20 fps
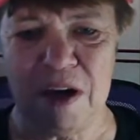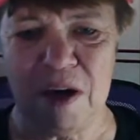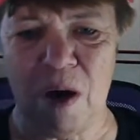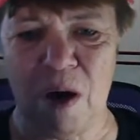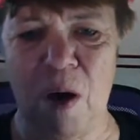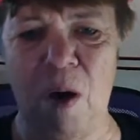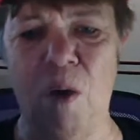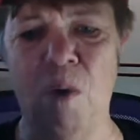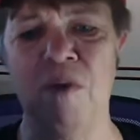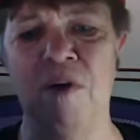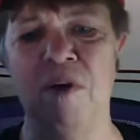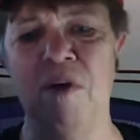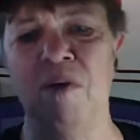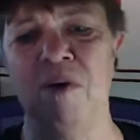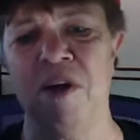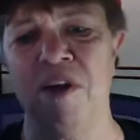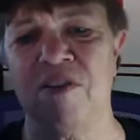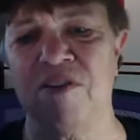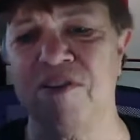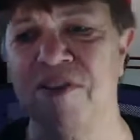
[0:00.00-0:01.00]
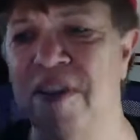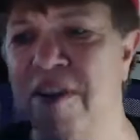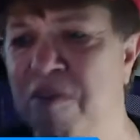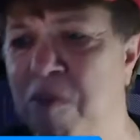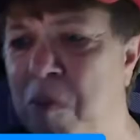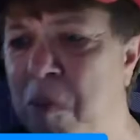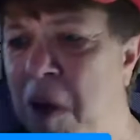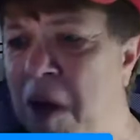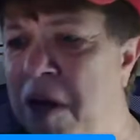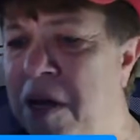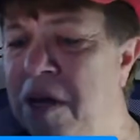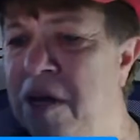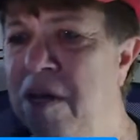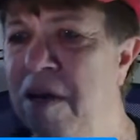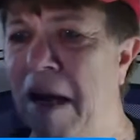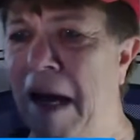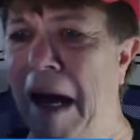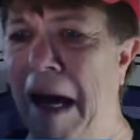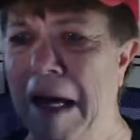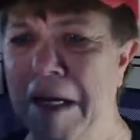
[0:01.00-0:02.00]
Oh, there it is. Never mind.
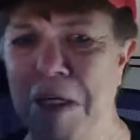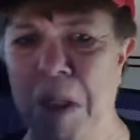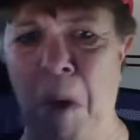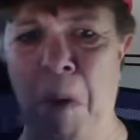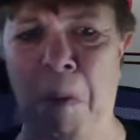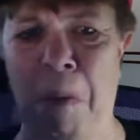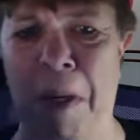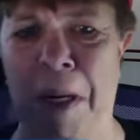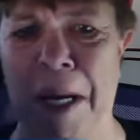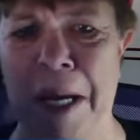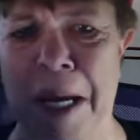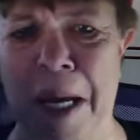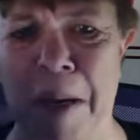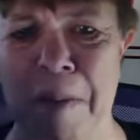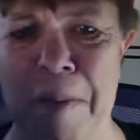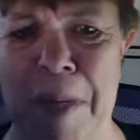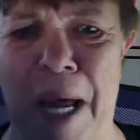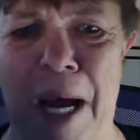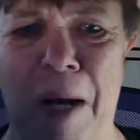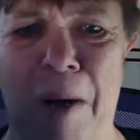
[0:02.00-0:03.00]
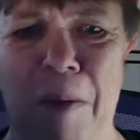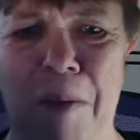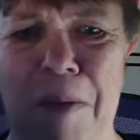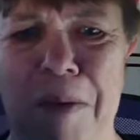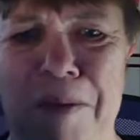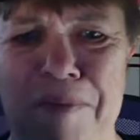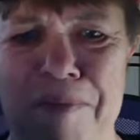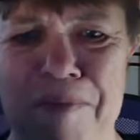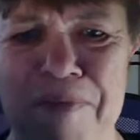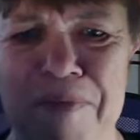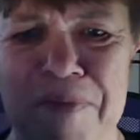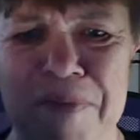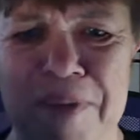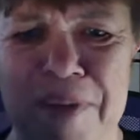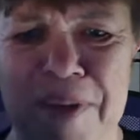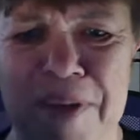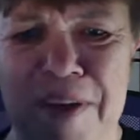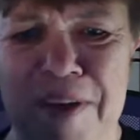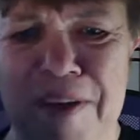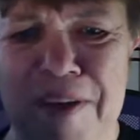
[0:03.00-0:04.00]
I know where I am now.
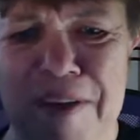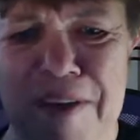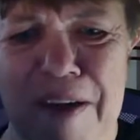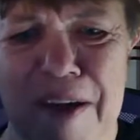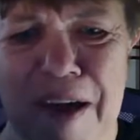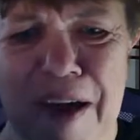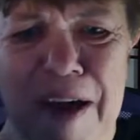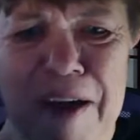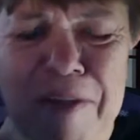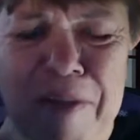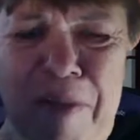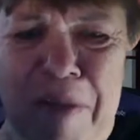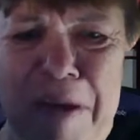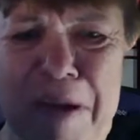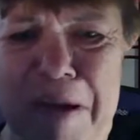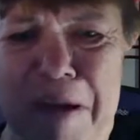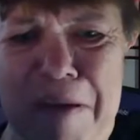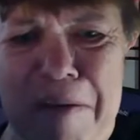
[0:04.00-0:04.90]
I think.